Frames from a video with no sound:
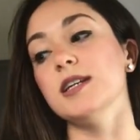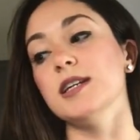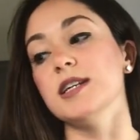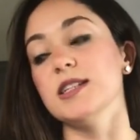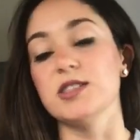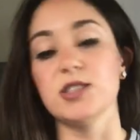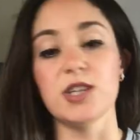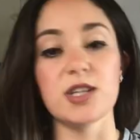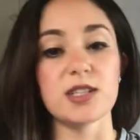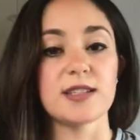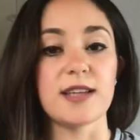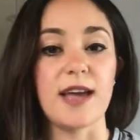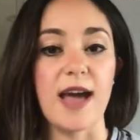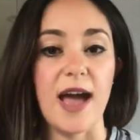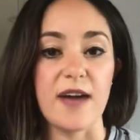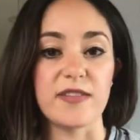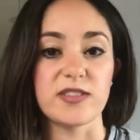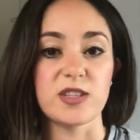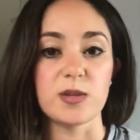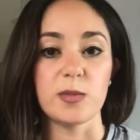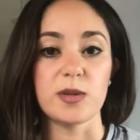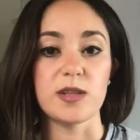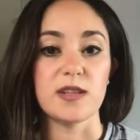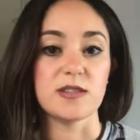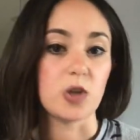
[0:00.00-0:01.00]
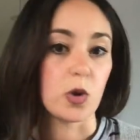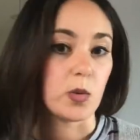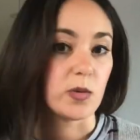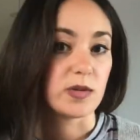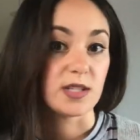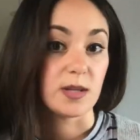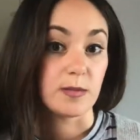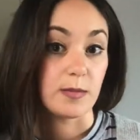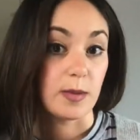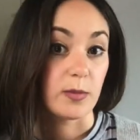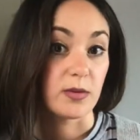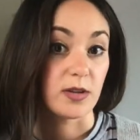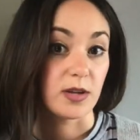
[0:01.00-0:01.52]
it's good to have someone that's always
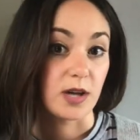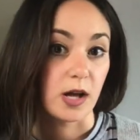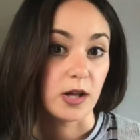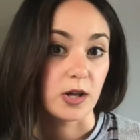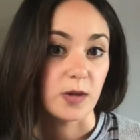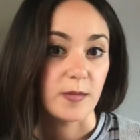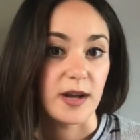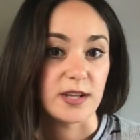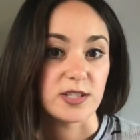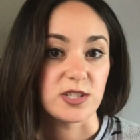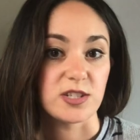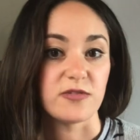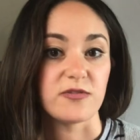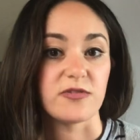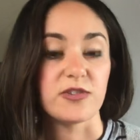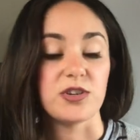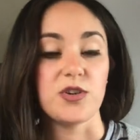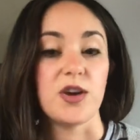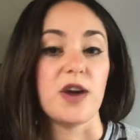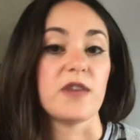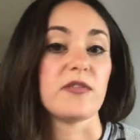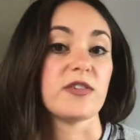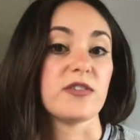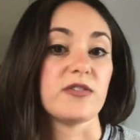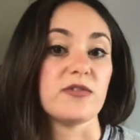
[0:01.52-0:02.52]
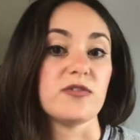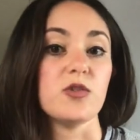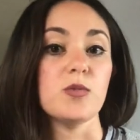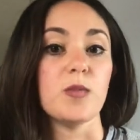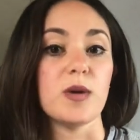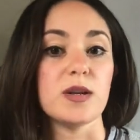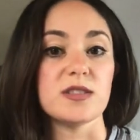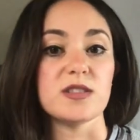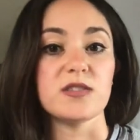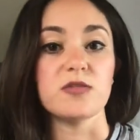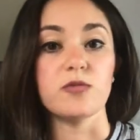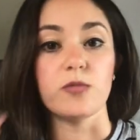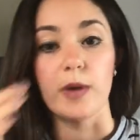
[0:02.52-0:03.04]
going to be able to color match it for you every few
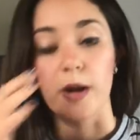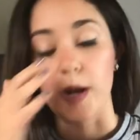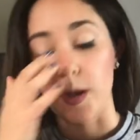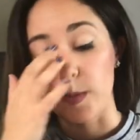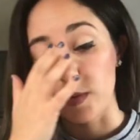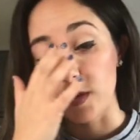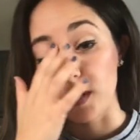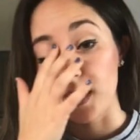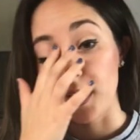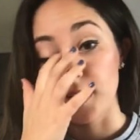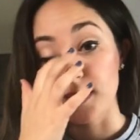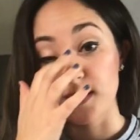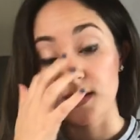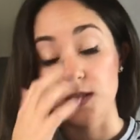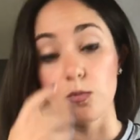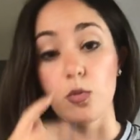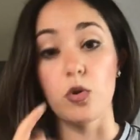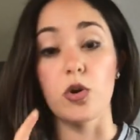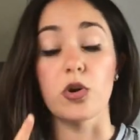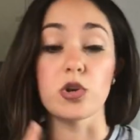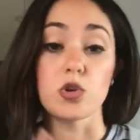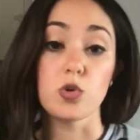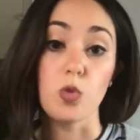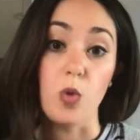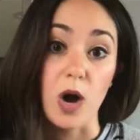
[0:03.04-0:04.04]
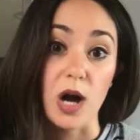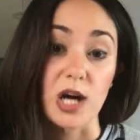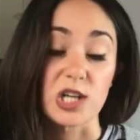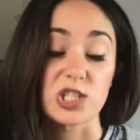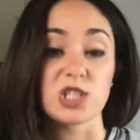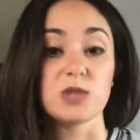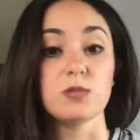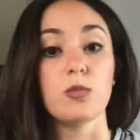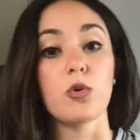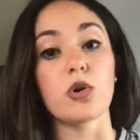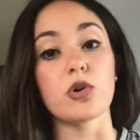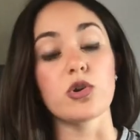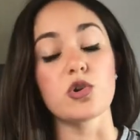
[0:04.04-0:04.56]
months of wear, because the more you wash,
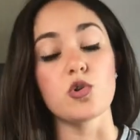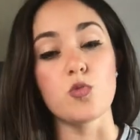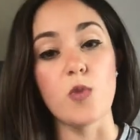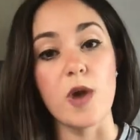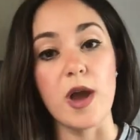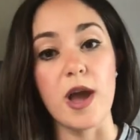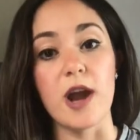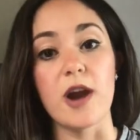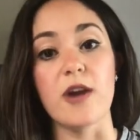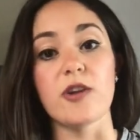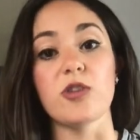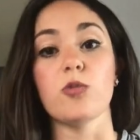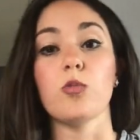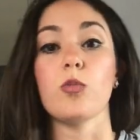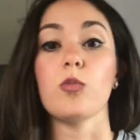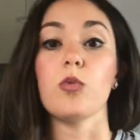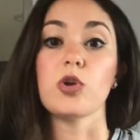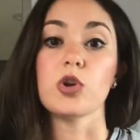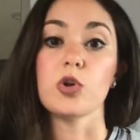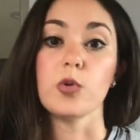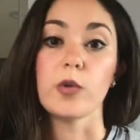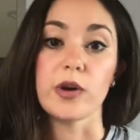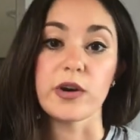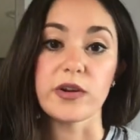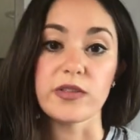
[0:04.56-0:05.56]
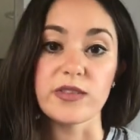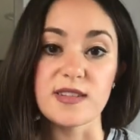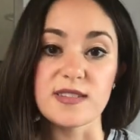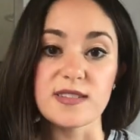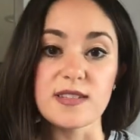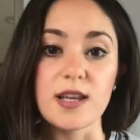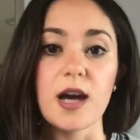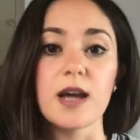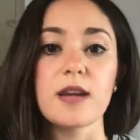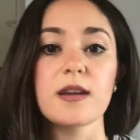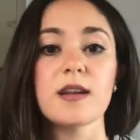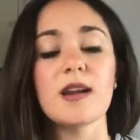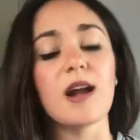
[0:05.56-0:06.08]
the more you wear, the more you wear it in the
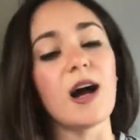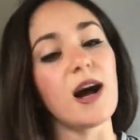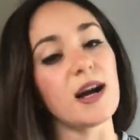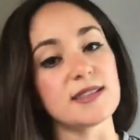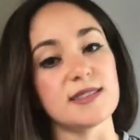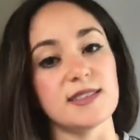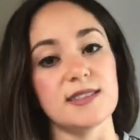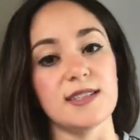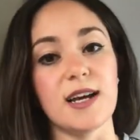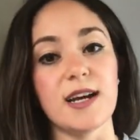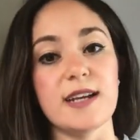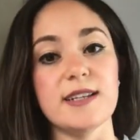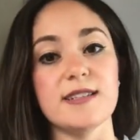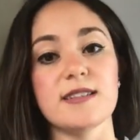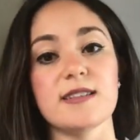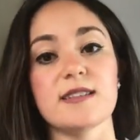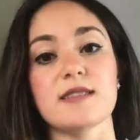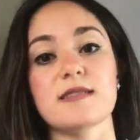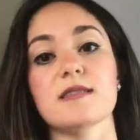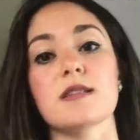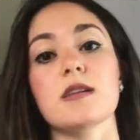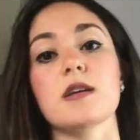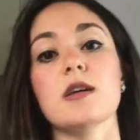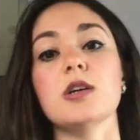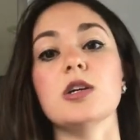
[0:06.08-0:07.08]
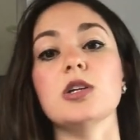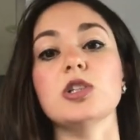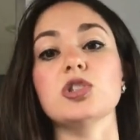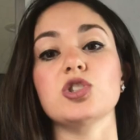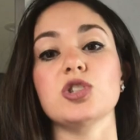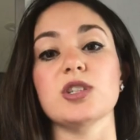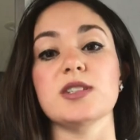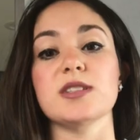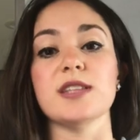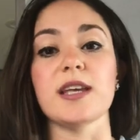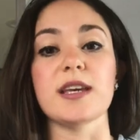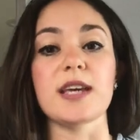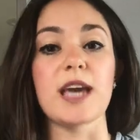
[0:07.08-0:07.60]
sun, it oxidizes,
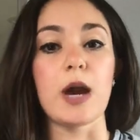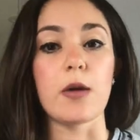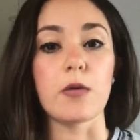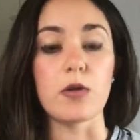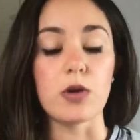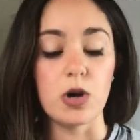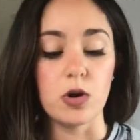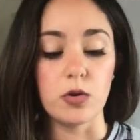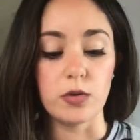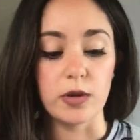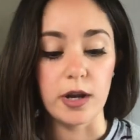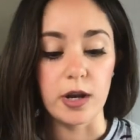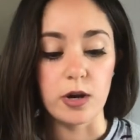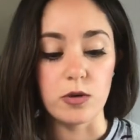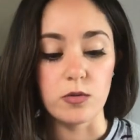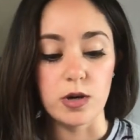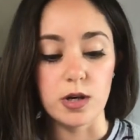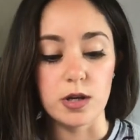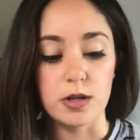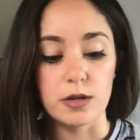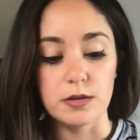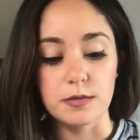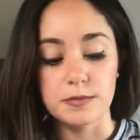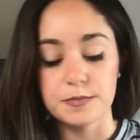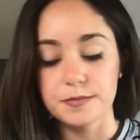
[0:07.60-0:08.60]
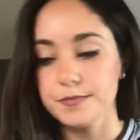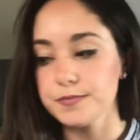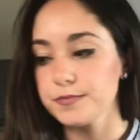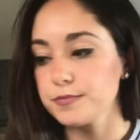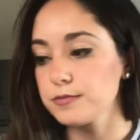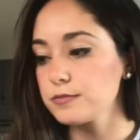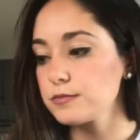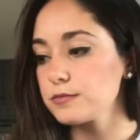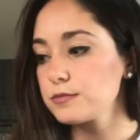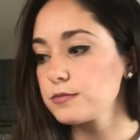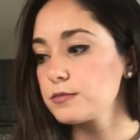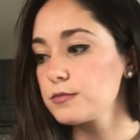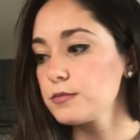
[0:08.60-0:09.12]
just like our own hair would.
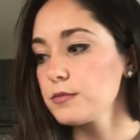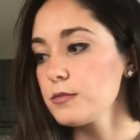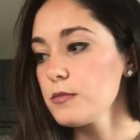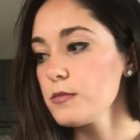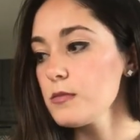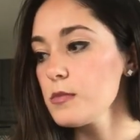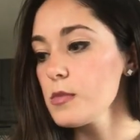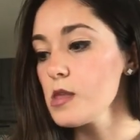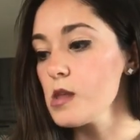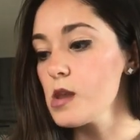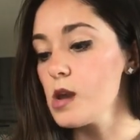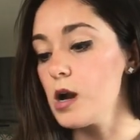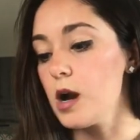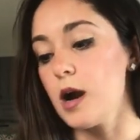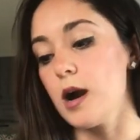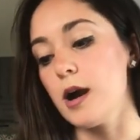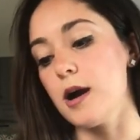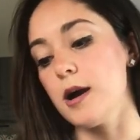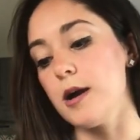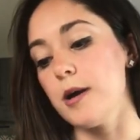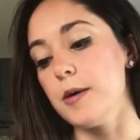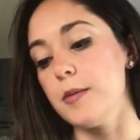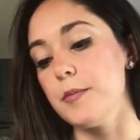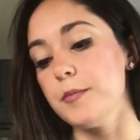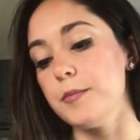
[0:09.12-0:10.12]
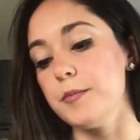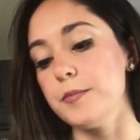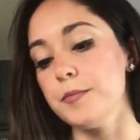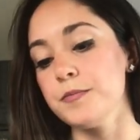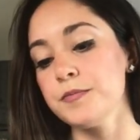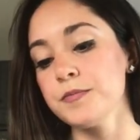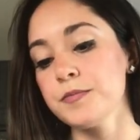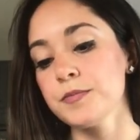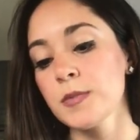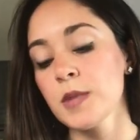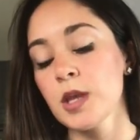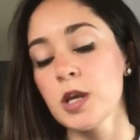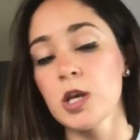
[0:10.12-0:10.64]

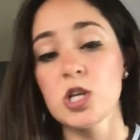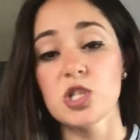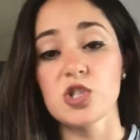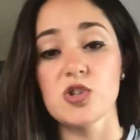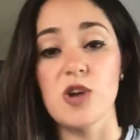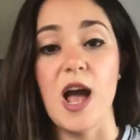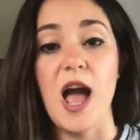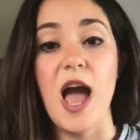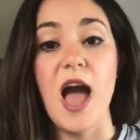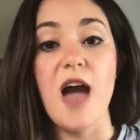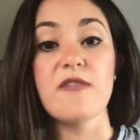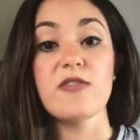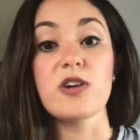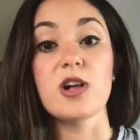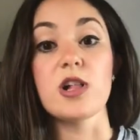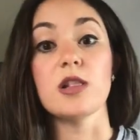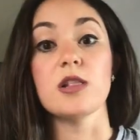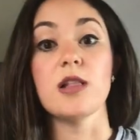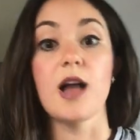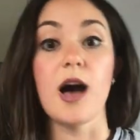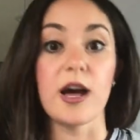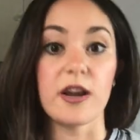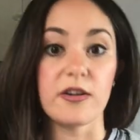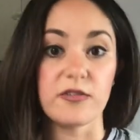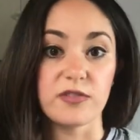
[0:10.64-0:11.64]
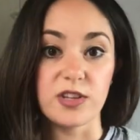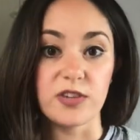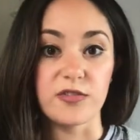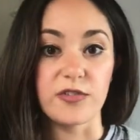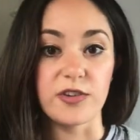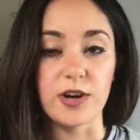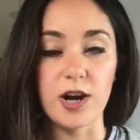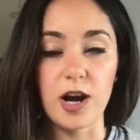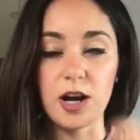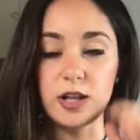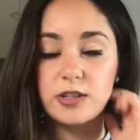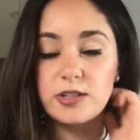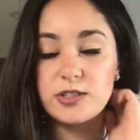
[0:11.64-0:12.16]
So I have a lot of
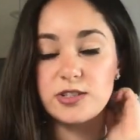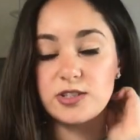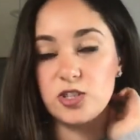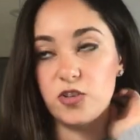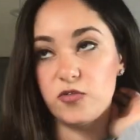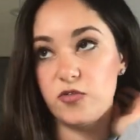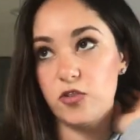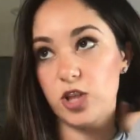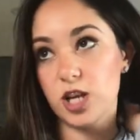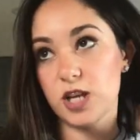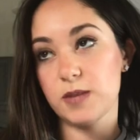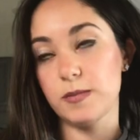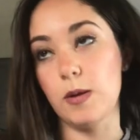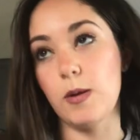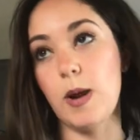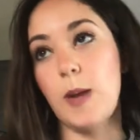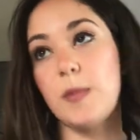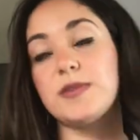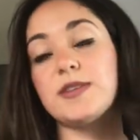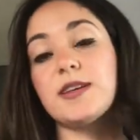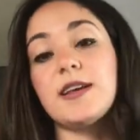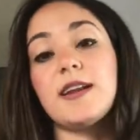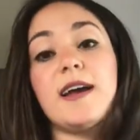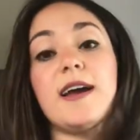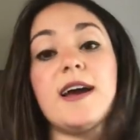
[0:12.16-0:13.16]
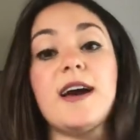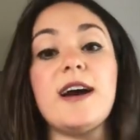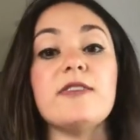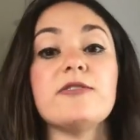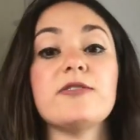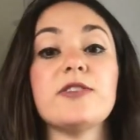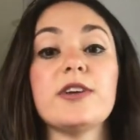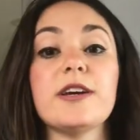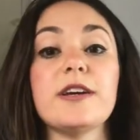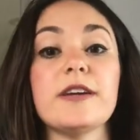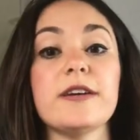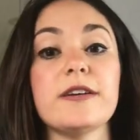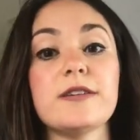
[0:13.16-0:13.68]
different colors. If you look at my website, I have
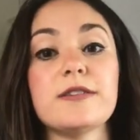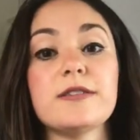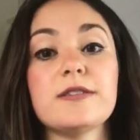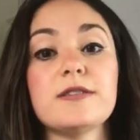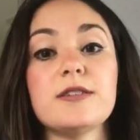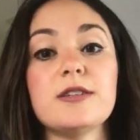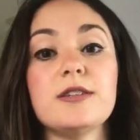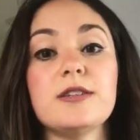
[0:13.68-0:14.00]
like